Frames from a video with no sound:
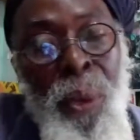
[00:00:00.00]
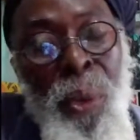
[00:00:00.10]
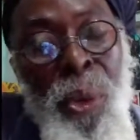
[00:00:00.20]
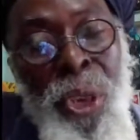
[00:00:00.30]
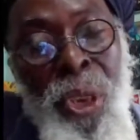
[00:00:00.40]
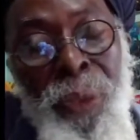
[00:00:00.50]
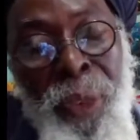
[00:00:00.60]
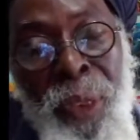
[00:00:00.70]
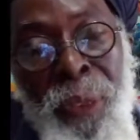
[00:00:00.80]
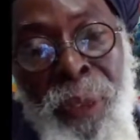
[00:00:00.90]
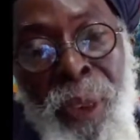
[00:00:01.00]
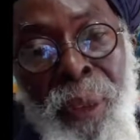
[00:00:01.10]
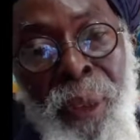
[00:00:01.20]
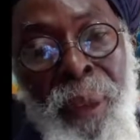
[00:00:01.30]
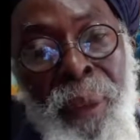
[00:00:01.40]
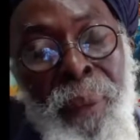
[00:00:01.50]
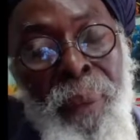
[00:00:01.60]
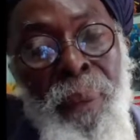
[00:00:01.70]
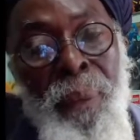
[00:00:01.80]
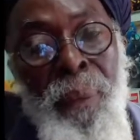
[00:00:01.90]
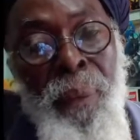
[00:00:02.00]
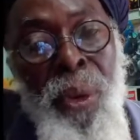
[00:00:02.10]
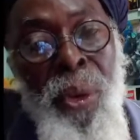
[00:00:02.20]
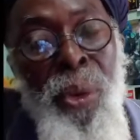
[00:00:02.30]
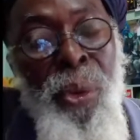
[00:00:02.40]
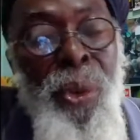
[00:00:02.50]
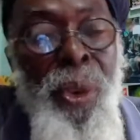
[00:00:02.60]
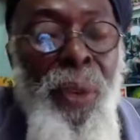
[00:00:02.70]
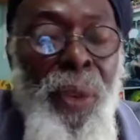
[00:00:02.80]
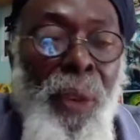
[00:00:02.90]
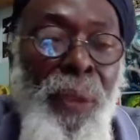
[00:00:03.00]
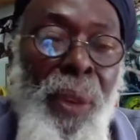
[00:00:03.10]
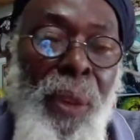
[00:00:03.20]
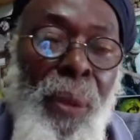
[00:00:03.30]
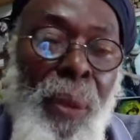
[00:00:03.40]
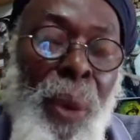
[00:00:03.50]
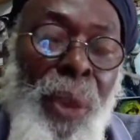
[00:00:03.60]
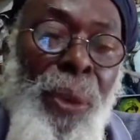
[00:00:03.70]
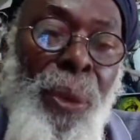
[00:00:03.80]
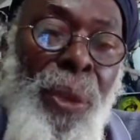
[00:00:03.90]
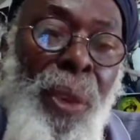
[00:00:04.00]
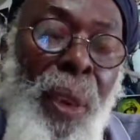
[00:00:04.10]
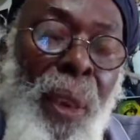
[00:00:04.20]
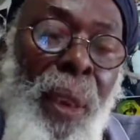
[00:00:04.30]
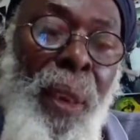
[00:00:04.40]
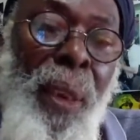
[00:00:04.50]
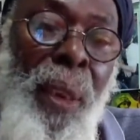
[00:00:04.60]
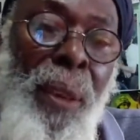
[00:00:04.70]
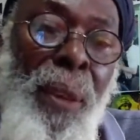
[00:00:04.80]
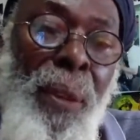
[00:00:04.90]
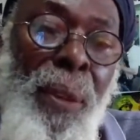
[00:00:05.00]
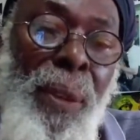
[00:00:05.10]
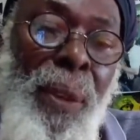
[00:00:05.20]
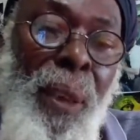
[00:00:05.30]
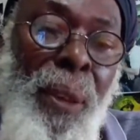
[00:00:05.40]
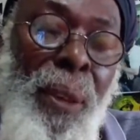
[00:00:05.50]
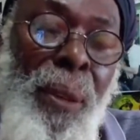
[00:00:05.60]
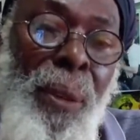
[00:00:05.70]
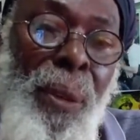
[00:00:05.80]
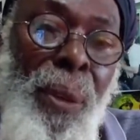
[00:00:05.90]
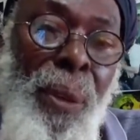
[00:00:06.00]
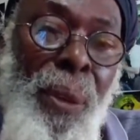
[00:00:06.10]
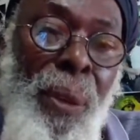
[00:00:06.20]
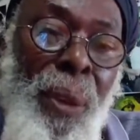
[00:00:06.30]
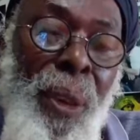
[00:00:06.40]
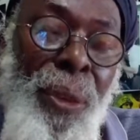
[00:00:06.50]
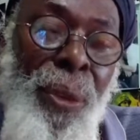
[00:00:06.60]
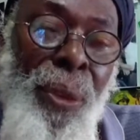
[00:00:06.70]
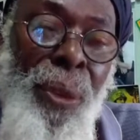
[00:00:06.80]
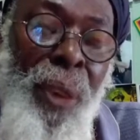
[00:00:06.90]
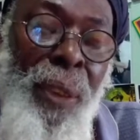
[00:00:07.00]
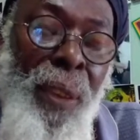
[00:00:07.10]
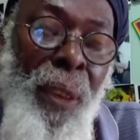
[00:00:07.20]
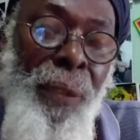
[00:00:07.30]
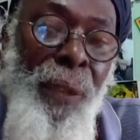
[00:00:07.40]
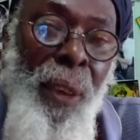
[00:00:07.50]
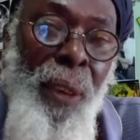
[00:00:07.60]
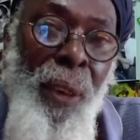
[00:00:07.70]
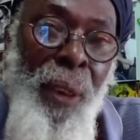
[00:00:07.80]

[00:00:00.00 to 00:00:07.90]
the knowledge of Rastafari, the duties of ones who say, I and I stand as Rastafari.